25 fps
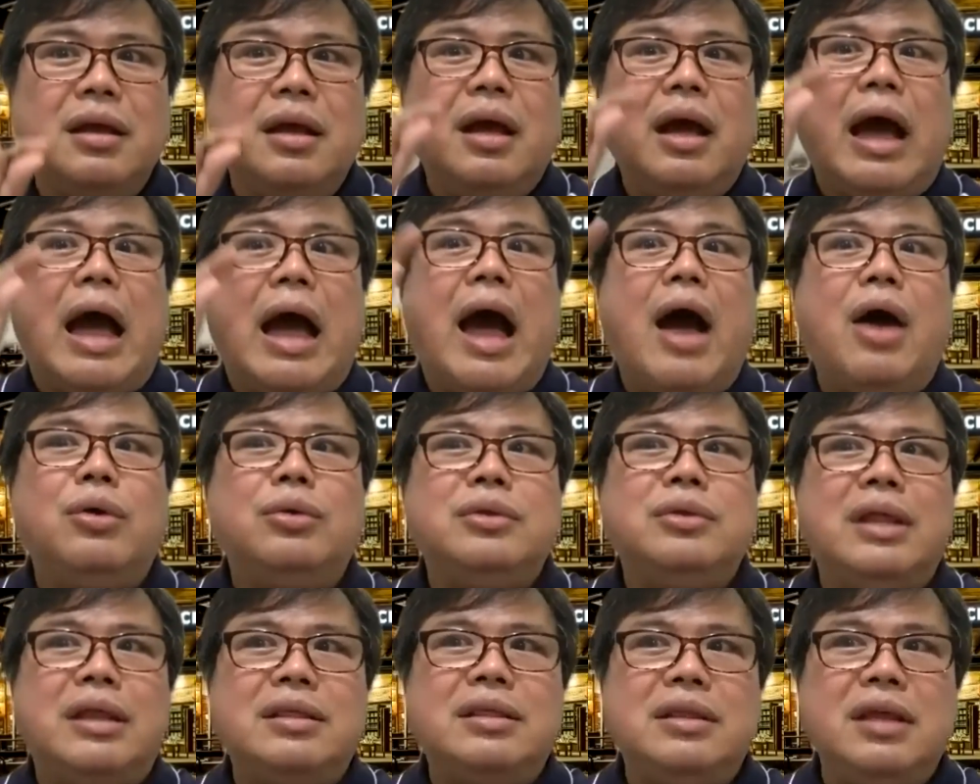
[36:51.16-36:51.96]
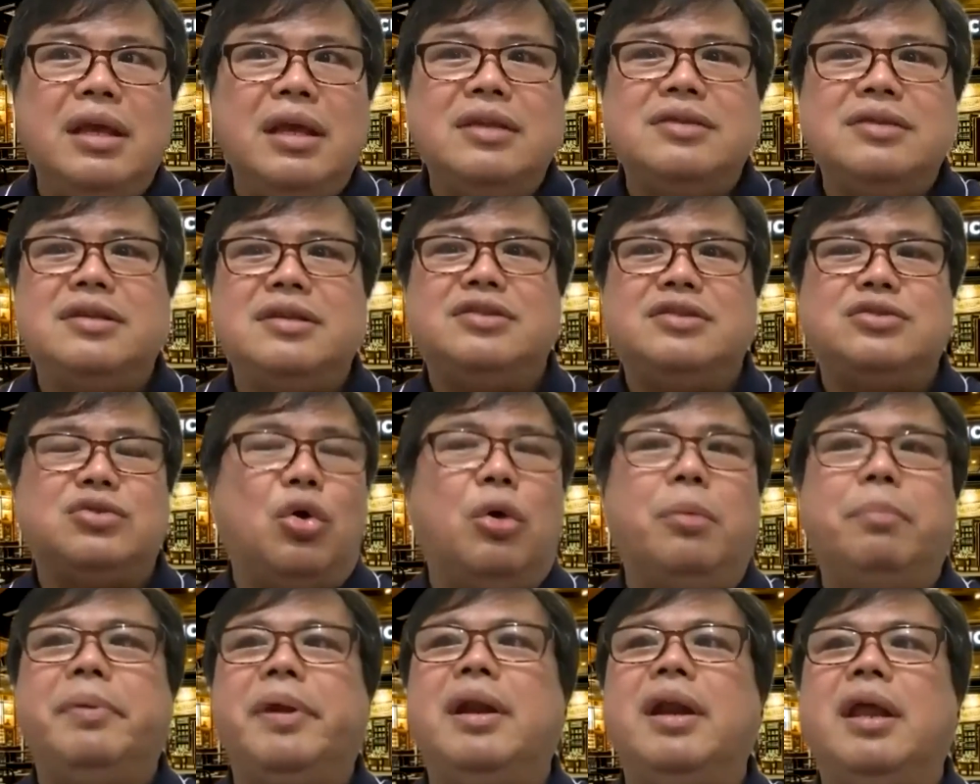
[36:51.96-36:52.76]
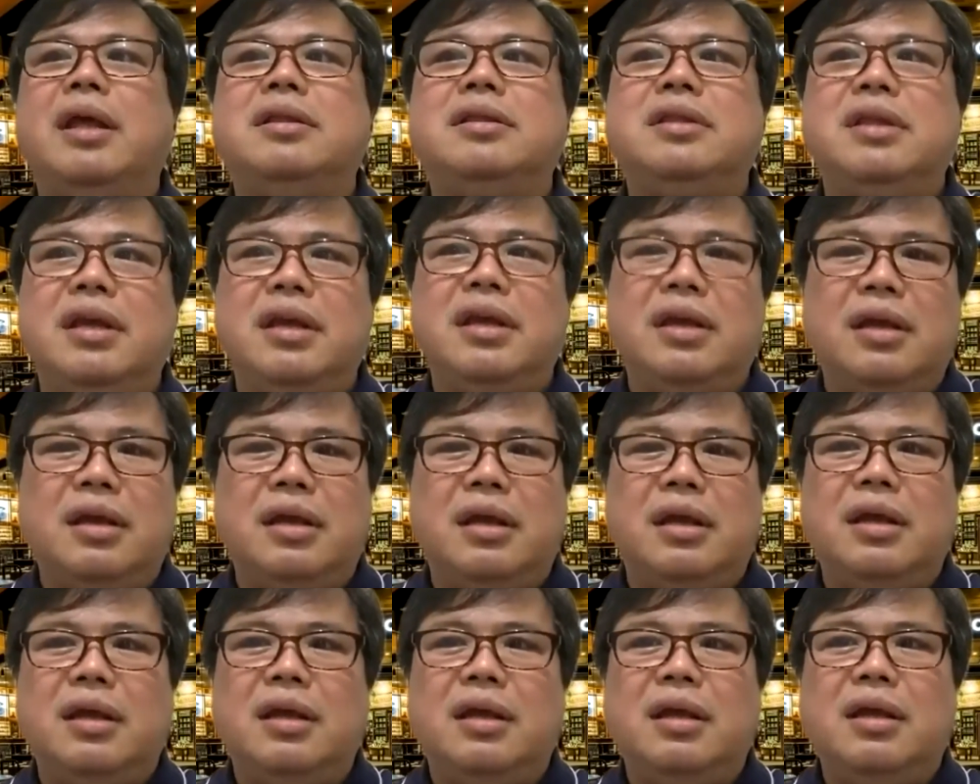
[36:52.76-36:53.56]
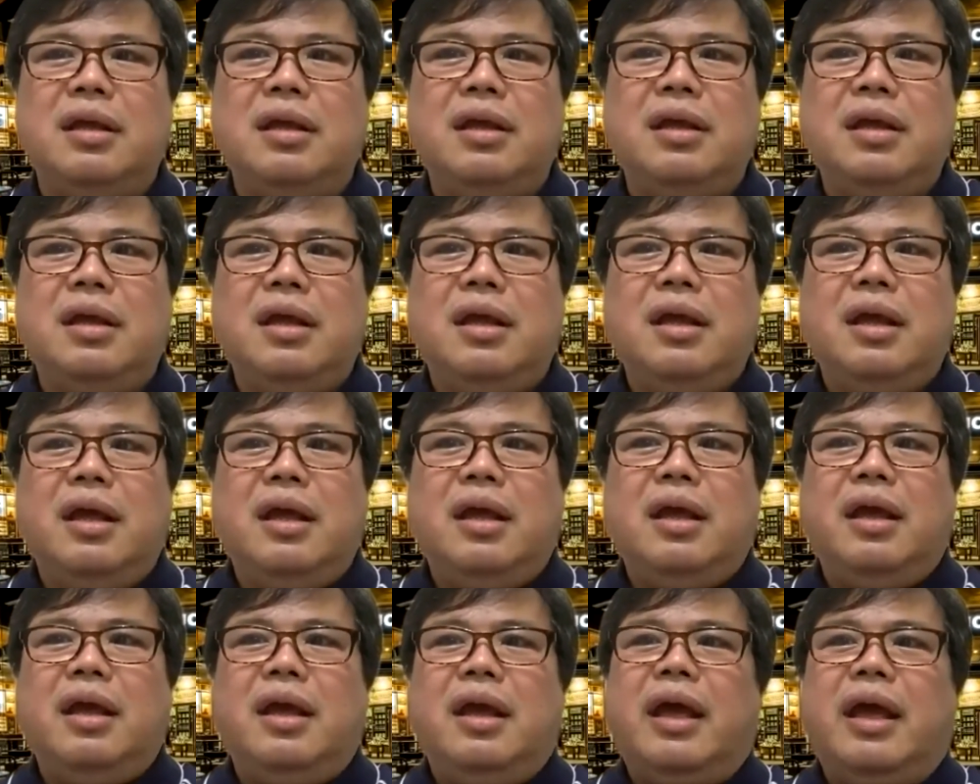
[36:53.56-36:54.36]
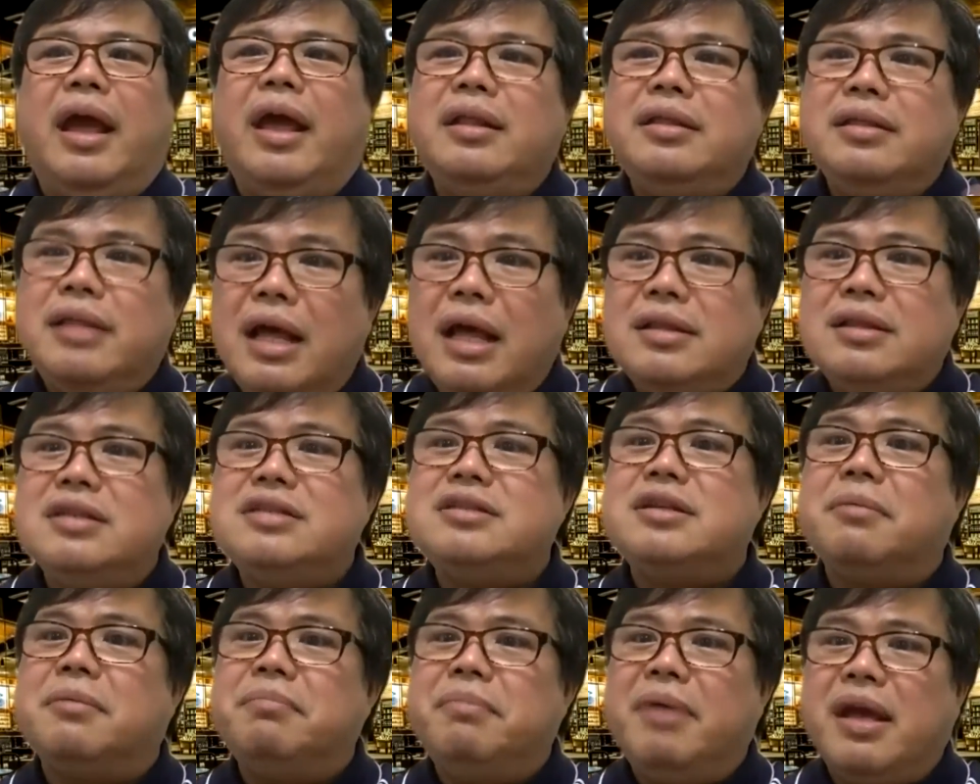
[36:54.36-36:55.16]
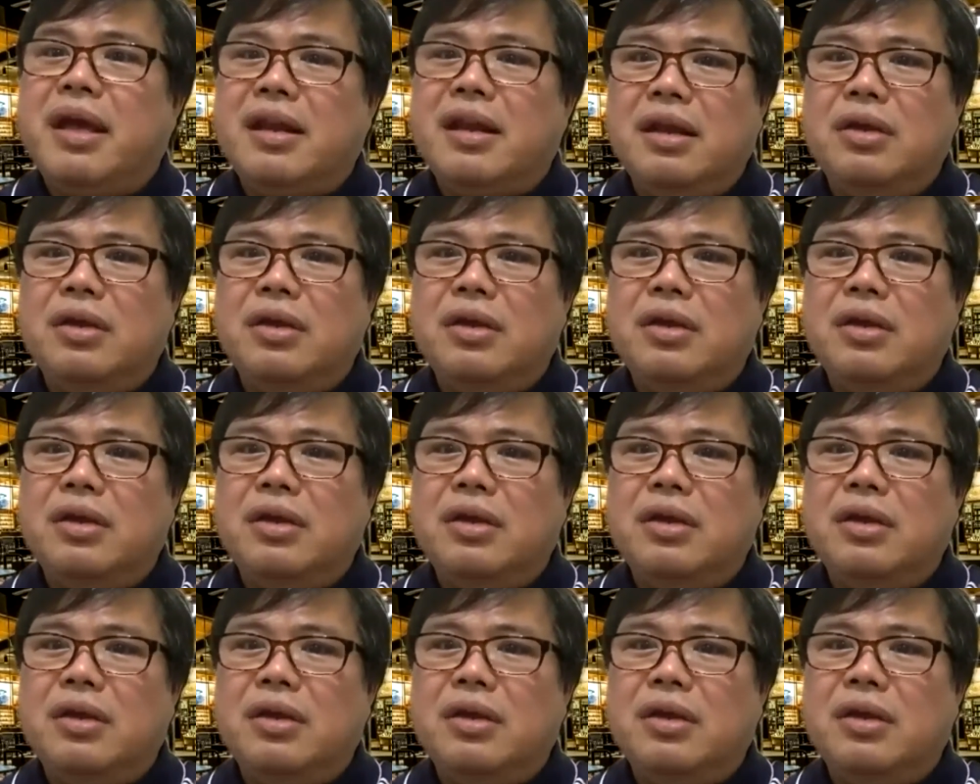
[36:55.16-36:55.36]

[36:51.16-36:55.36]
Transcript: how the things is operating. And that is a very